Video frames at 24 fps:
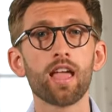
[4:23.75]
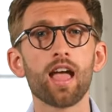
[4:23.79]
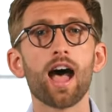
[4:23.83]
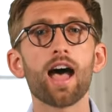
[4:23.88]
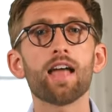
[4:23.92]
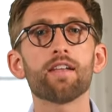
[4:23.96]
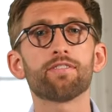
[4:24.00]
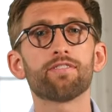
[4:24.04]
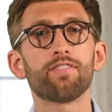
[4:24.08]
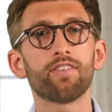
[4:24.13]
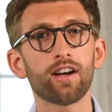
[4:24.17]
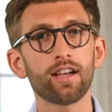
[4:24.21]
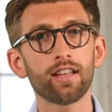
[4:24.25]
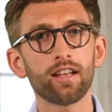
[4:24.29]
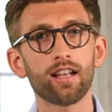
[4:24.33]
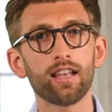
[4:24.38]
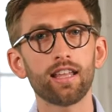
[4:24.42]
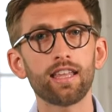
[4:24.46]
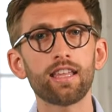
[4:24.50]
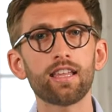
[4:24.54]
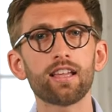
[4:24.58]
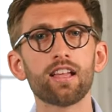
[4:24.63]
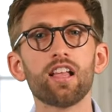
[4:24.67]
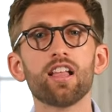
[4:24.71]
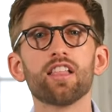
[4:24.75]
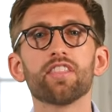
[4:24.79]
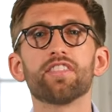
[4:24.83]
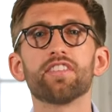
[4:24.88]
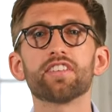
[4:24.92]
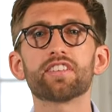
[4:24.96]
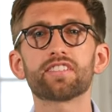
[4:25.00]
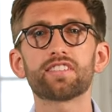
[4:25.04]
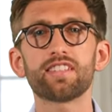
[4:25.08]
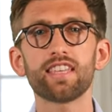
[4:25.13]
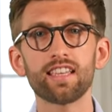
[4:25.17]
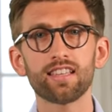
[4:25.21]
and finally the
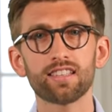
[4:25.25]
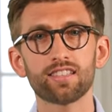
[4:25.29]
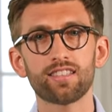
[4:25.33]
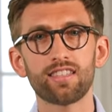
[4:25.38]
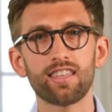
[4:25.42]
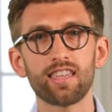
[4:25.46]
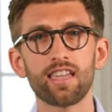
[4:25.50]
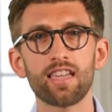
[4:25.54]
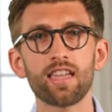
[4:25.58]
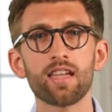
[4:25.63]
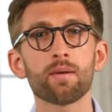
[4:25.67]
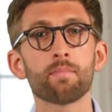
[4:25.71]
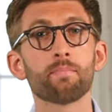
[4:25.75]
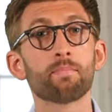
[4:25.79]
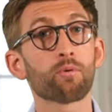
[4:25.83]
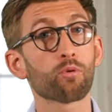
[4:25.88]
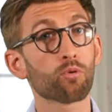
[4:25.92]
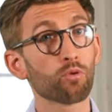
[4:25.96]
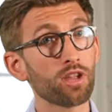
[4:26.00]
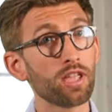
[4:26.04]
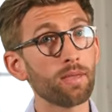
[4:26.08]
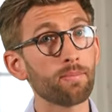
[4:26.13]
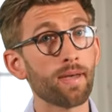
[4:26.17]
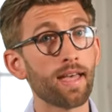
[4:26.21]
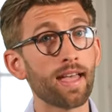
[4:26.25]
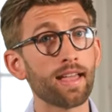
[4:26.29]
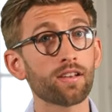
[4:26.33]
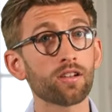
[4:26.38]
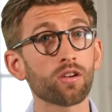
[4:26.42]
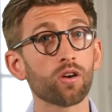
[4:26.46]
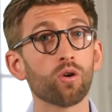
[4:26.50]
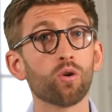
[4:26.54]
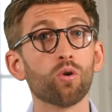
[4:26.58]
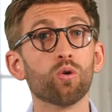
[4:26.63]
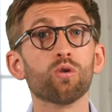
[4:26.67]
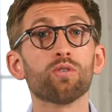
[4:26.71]
six year pre-med
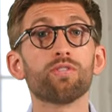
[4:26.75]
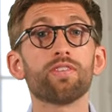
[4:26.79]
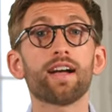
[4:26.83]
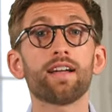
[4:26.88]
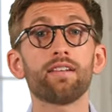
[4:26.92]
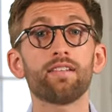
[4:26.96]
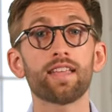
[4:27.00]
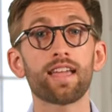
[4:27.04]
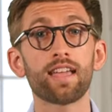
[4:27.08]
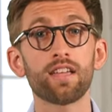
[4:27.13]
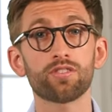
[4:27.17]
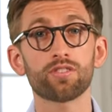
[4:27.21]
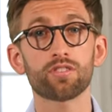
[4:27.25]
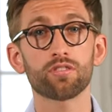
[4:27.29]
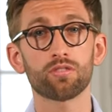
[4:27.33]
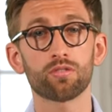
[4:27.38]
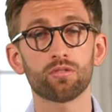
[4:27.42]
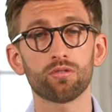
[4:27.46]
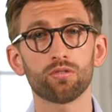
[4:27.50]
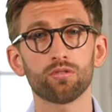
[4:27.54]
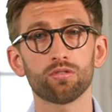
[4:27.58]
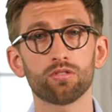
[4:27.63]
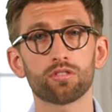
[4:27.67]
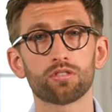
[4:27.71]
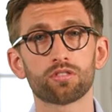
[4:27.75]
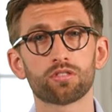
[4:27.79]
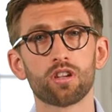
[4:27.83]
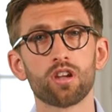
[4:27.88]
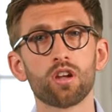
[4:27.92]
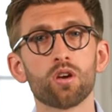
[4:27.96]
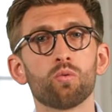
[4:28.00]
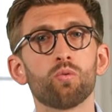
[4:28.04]
or foundation course,